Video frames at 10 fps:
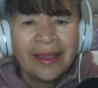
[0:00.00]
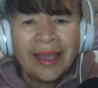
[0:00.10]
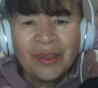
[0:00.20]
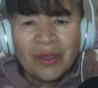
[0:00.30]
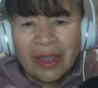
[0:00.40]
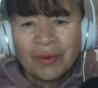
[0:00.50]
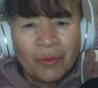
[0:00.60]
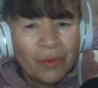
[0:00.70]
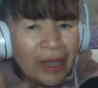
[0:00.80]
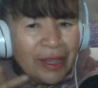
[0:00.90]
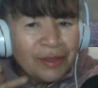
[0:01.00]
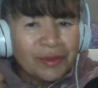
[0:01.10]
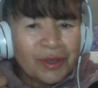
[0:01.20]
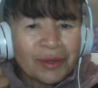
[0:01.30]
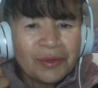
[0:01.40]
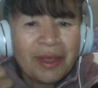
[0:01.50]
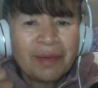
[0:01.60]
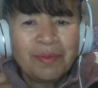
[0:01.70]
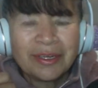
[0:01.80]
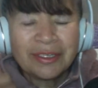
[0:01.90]
and you can't wait to talk to
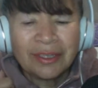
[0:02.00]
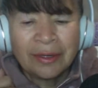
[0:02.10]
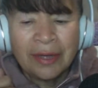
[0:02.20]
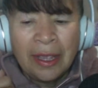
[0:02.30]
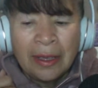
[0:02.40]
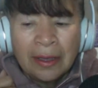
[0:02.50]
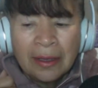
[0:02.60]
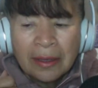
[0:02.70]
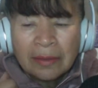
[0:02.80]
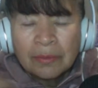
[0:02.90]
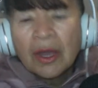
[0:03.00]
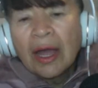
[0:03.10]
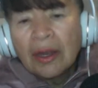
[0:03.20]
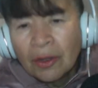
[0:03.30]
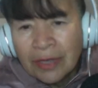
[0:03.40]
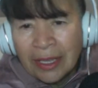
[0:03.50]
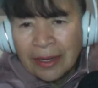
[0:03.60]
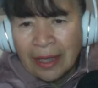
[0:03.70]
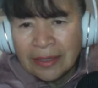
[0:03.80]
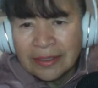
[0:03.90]
that person. But how long it
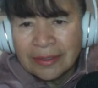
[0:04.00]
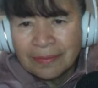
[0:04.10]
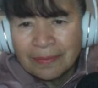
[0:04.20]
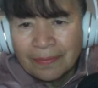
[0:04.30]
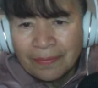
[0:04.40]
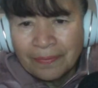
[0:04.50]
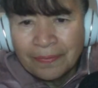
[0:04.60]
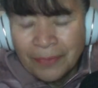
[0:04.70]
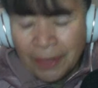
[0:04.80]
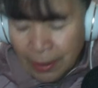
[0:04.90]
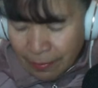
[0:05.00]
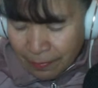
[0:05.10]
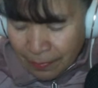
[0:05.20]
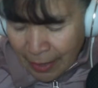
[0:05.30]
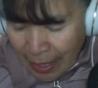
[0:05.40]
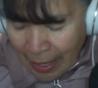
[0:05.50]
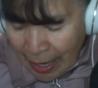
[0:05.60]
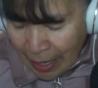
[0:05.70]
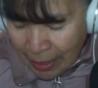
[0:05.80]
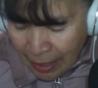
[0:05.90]
lasts? You know,
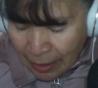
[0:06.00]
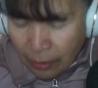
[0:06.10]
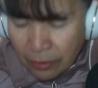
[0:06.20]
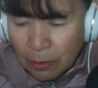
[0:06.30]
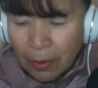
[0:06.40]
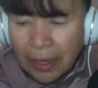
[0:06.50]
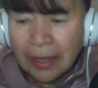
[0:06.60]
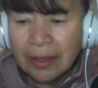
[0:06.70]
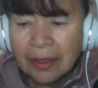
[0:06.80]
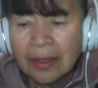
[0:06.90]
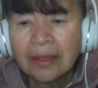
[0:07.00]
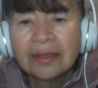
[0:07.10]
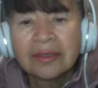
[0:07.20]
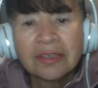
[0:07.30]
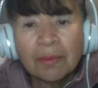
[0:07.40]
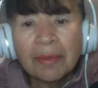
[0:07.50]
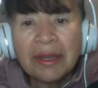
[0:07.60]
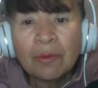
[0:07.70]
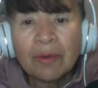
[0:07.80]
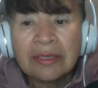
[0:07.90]
along the way,
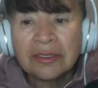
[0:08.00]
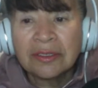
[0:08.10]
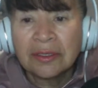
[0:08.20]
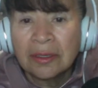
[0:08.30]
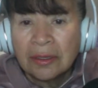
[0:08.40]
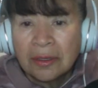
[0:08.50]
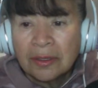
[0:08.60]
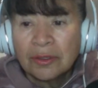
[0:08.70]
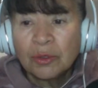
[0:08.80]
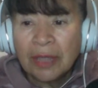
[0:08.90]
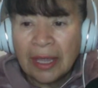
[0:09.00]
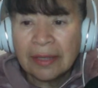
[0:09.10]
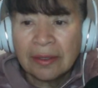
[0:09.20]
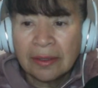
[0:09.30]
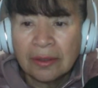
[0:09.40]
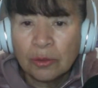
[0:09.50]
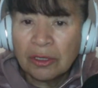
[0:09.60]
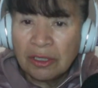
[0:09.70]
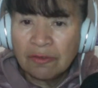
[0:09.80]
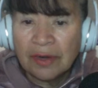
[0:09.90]
somebody wants to get to a
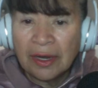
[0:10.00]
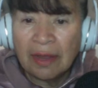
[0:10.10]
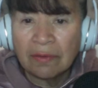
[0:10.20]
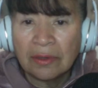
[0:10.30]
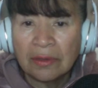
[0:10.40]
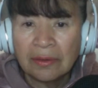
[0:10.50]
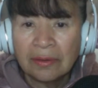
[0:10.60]
different level,